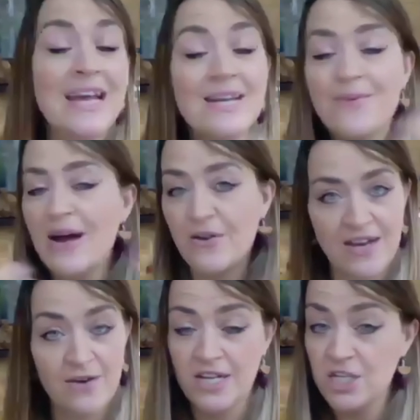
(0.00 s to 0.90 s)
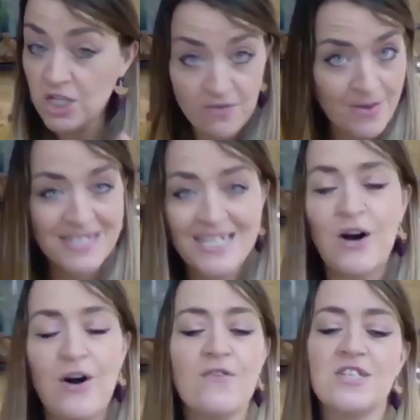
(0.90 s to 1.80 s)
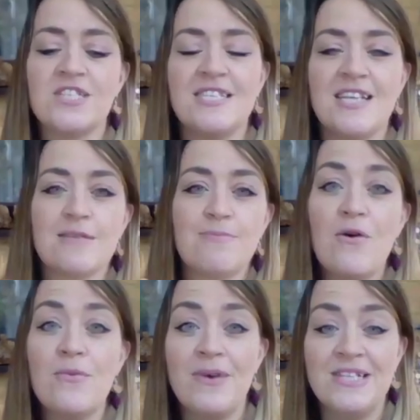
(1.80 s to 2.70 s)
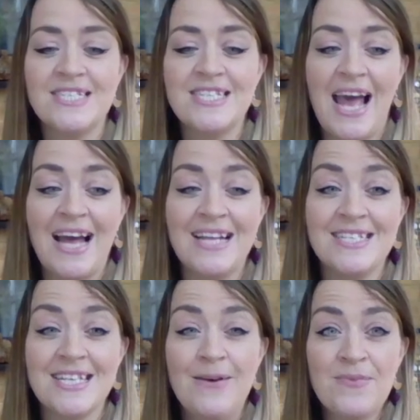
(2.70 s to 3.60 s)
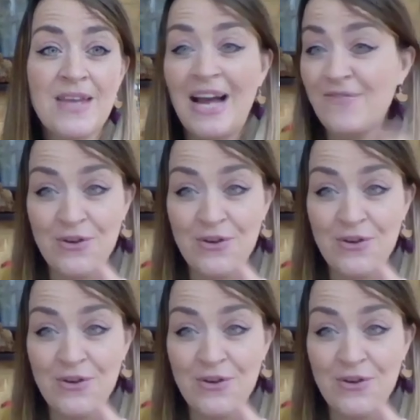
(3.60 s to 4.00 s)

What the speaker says: And I made a pair of earrings just for myself, just as an experiment, and